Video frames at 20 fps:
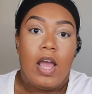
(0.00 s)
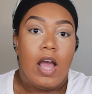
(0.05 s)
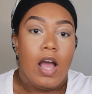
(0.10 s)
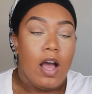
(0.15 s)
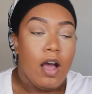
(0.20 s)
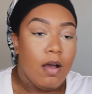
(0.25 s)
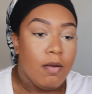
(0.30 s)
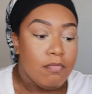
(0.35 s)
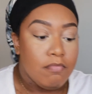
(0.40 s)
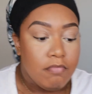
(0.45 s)

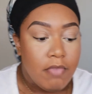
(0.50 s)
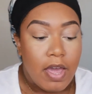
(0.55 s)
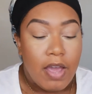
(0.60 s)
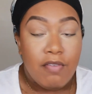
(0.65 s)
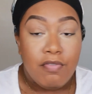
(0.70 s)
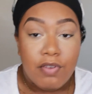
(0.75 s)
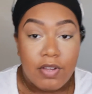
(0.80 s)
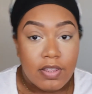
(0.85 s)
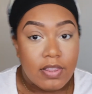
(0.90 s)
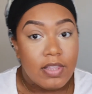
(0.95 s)
um,
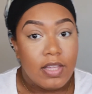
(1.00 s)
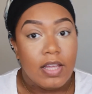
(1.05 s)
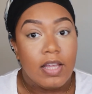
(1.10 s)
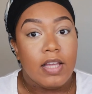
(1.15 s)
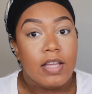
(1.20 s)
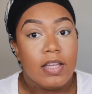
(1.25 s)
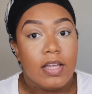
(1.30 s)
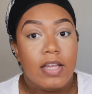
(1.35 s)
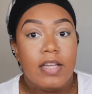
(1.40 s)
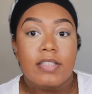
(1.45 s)

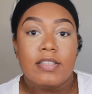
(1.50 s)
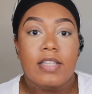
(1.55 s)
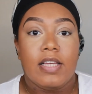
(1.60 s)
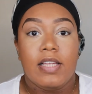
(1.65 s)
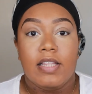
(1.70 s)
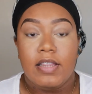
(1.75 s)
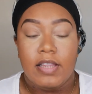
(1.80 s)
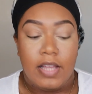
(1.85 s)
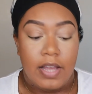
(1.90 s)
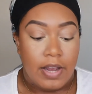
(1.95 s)
everything is
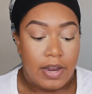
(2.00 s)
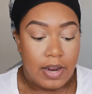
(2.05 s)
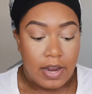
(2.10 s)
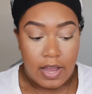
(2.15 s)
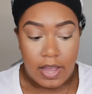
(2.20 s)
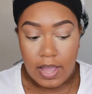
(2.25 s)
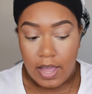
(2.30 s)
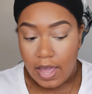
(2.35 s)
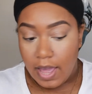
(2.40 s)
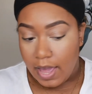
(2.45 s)
in there.
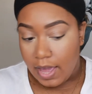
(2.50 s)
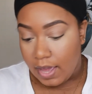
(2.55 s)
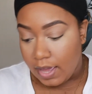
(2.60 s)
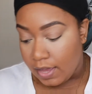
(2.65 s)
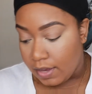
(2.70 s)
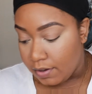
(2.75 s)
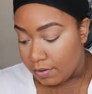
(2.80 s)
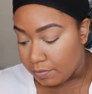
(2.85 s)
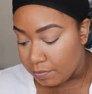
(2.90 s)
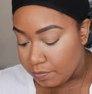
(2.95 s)

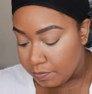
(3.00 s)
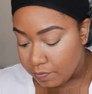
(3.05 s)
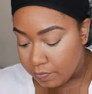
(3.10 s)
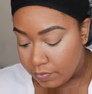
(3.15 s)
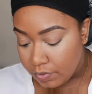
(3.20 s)
And